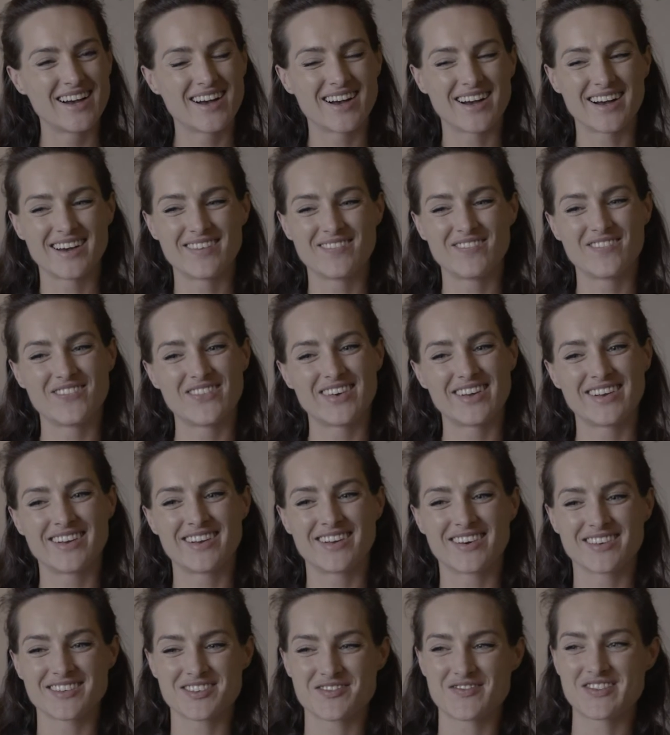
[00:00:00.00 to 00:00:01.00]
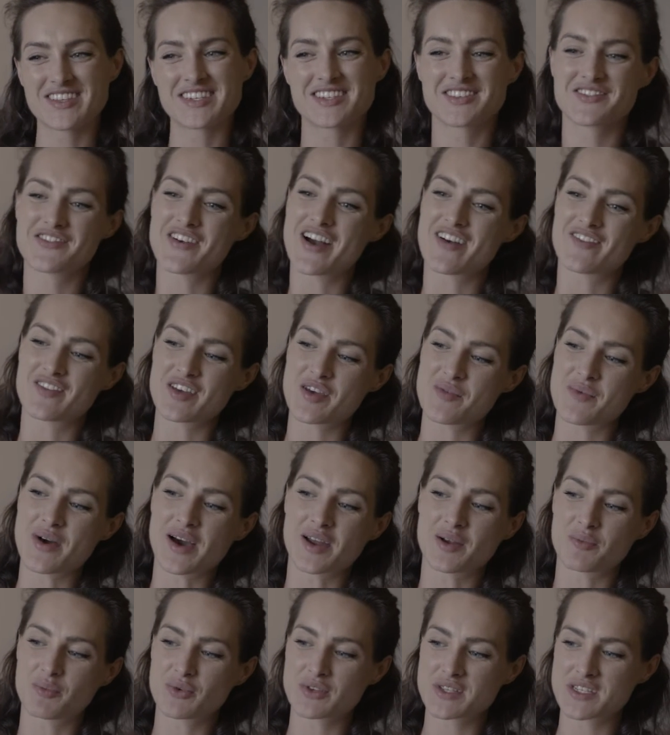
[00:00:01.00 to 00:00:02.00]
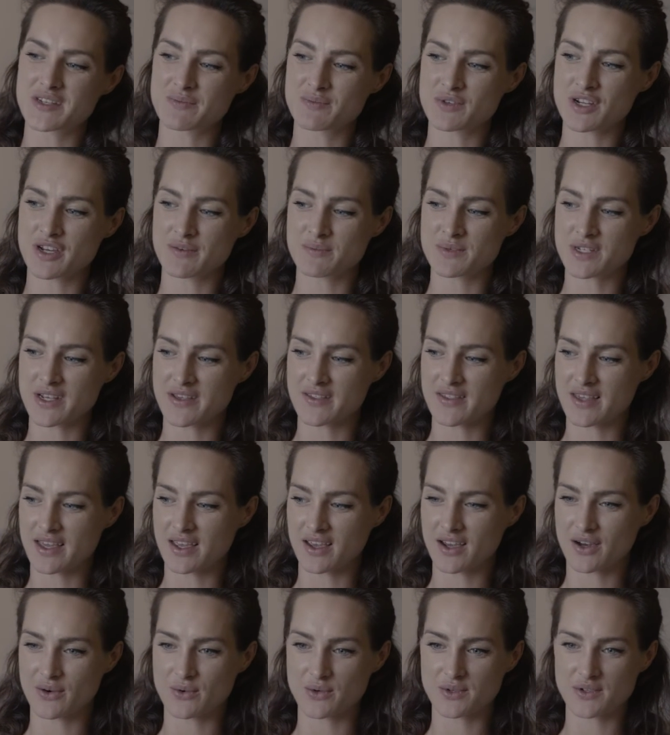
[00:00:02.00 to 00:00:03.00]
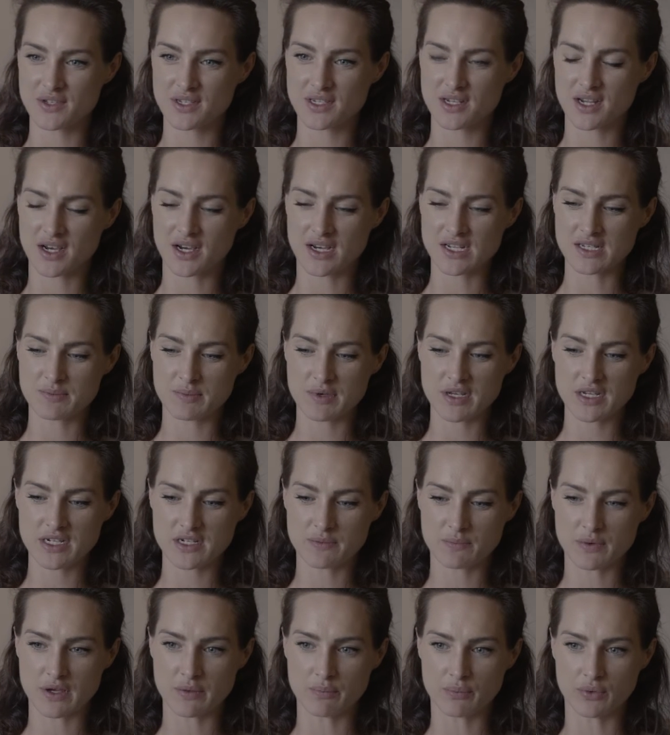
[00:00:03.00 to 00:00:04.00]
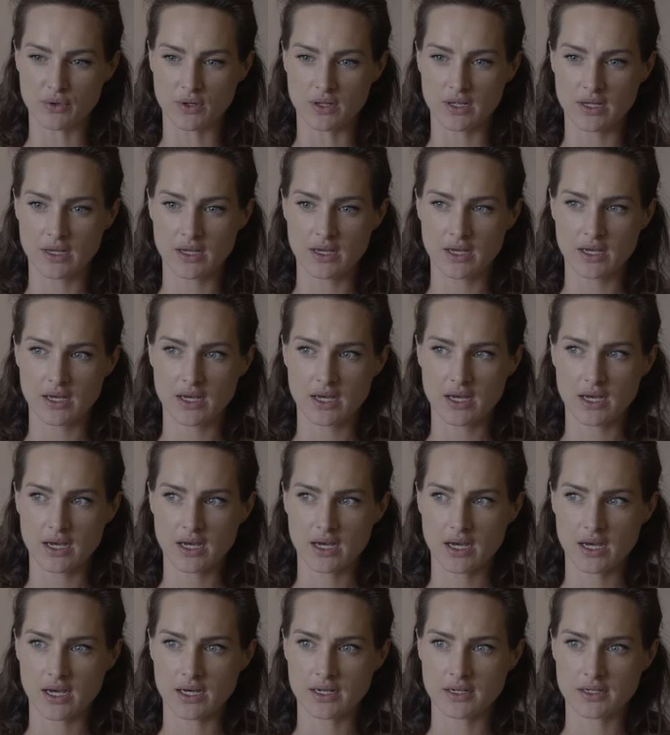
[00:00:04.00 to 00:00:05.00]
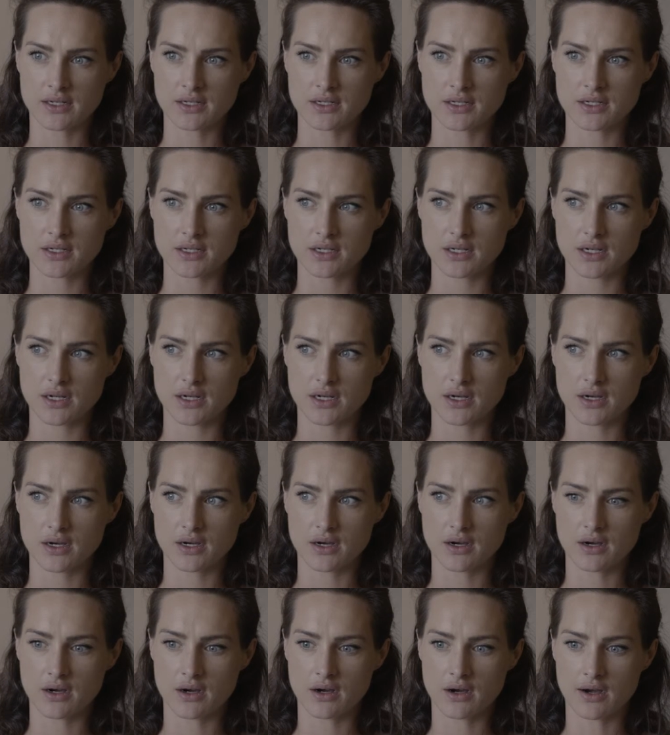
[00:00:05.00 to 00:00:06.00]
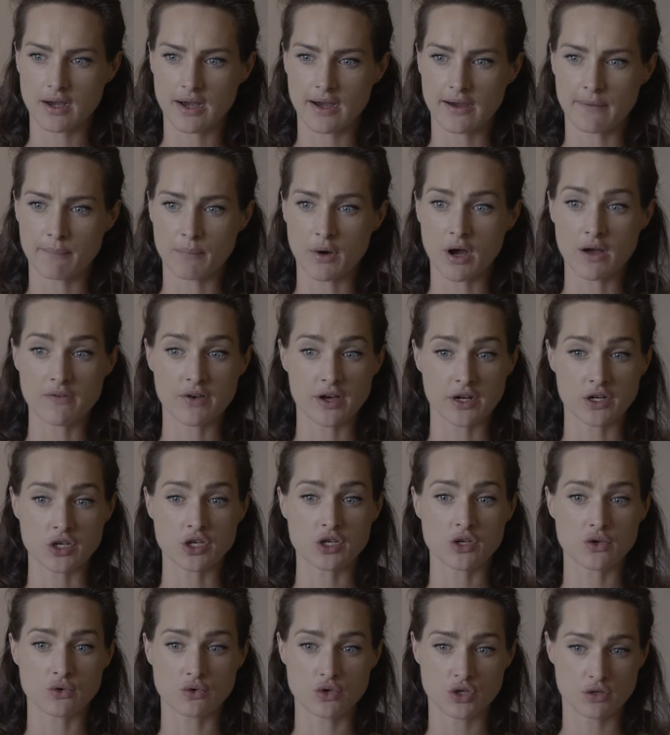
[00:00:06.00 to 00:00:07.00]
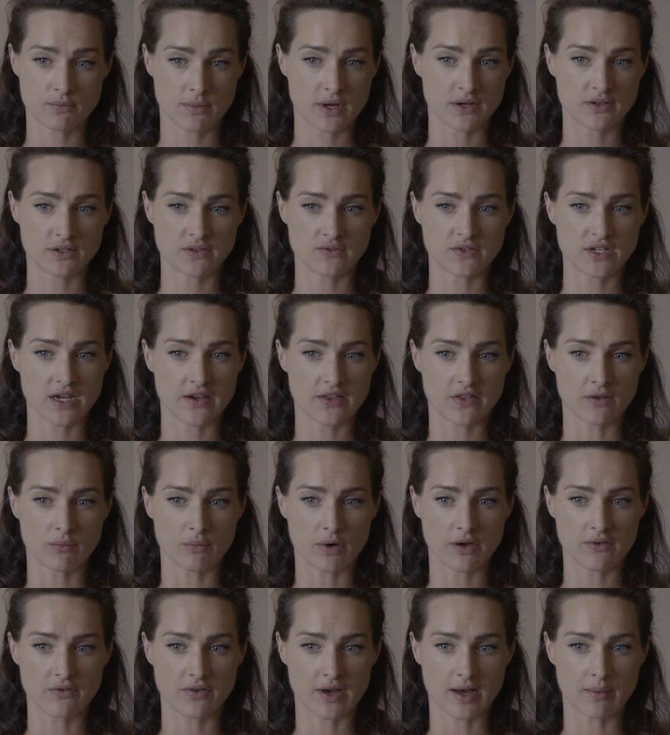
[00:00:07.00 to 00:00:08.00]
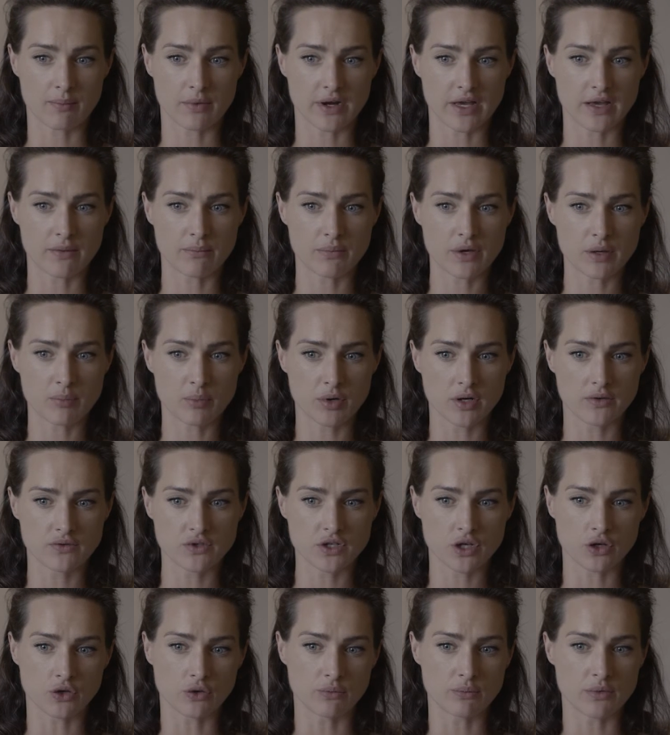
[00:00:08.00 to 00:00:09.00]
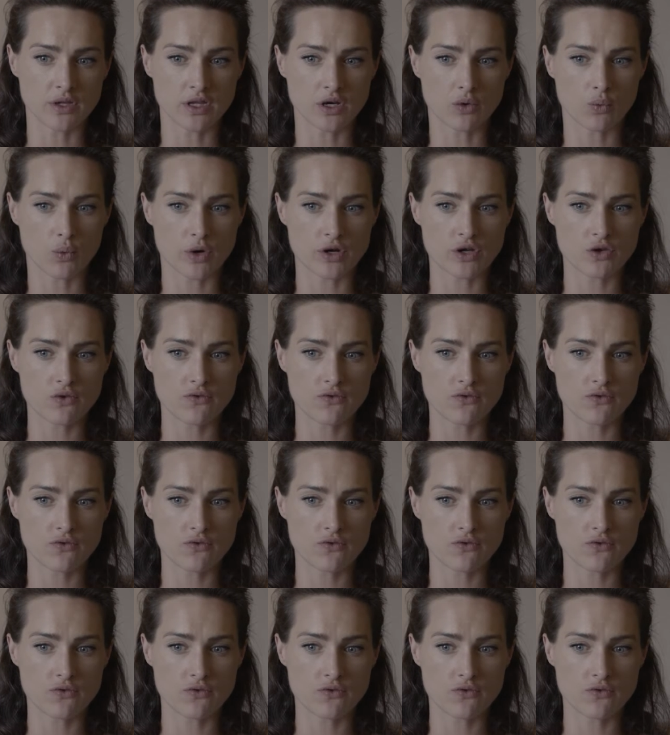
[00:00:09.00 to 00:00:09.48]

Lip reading: And not to be too heavy about it, but sometimes I think I speak to people, and I've had a huge amount of death in my family, and people have told me that when